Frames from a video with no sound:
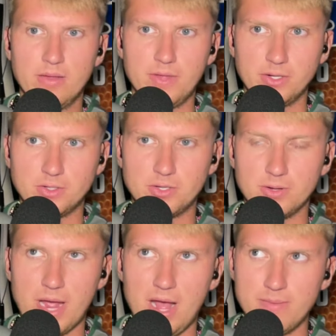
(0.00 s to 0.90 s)
then
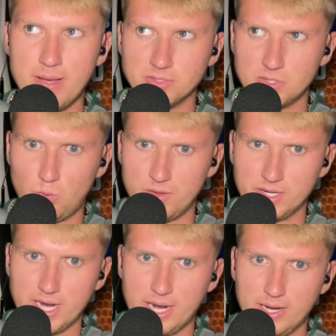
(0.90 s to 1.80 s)
Alabama's the one
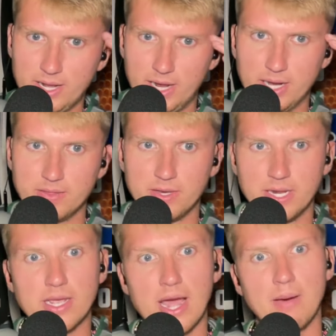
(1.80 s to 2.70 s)
that got hit in the
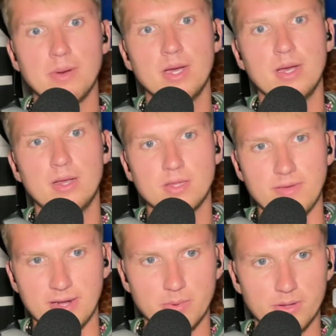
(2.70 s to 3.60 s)
kneecap to
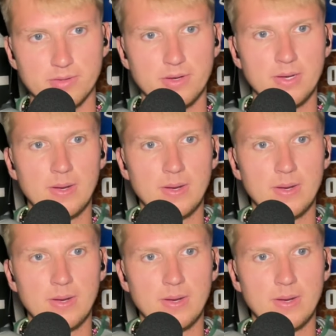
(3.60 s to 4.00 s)
Vanderbilt.